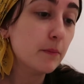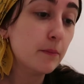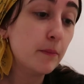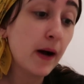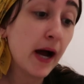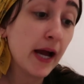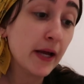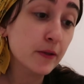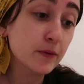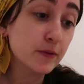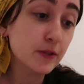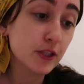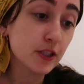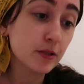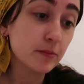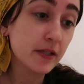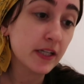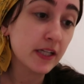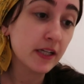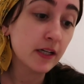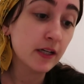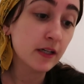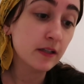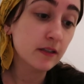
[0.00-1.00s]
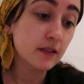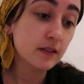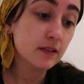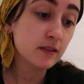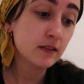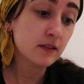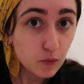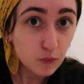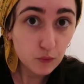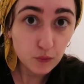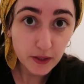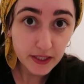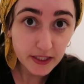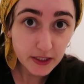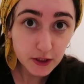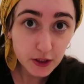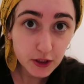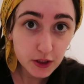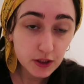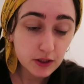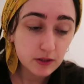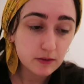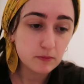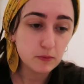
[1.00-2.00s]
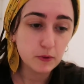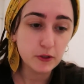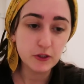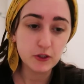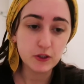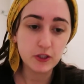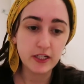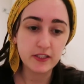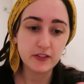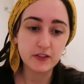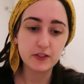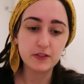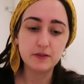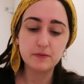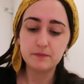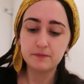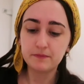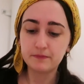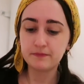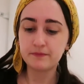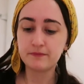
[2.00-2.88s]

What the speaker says: Bioderma Rich Moisturizer.